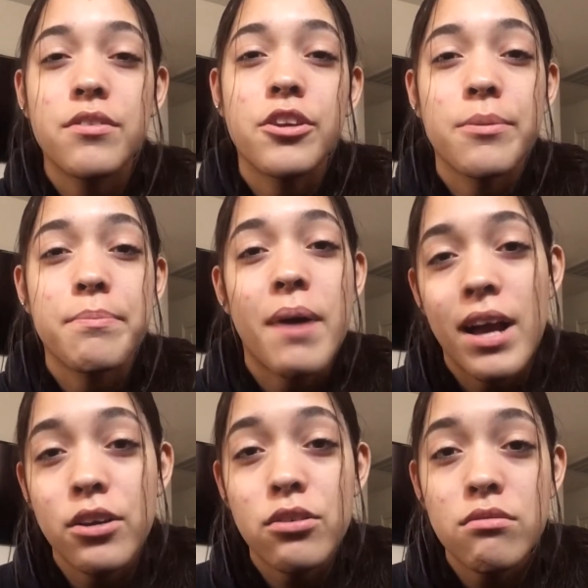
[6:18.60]
their
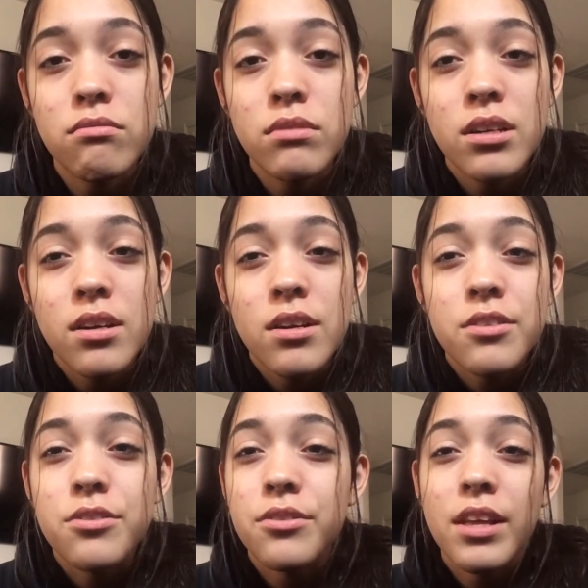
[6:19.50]
bio.
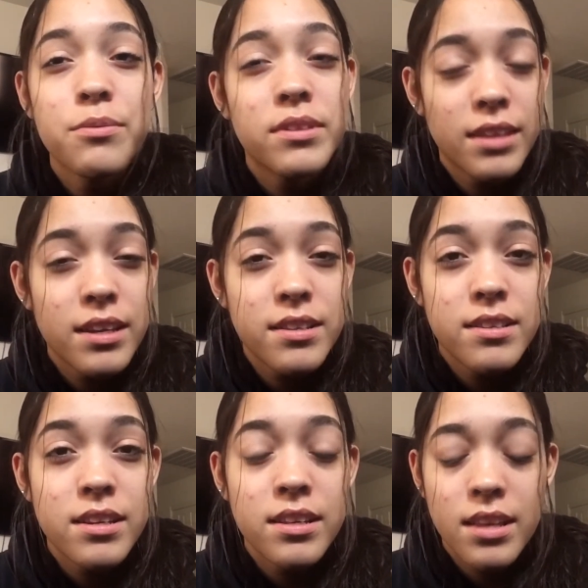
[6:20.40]
So that's what they
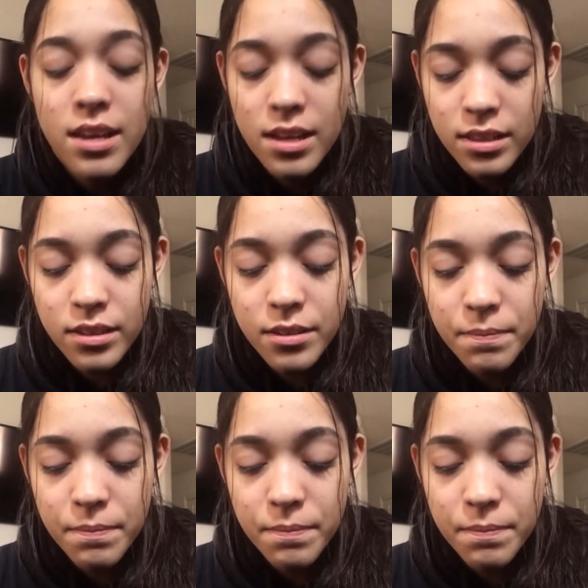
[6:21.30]
did, and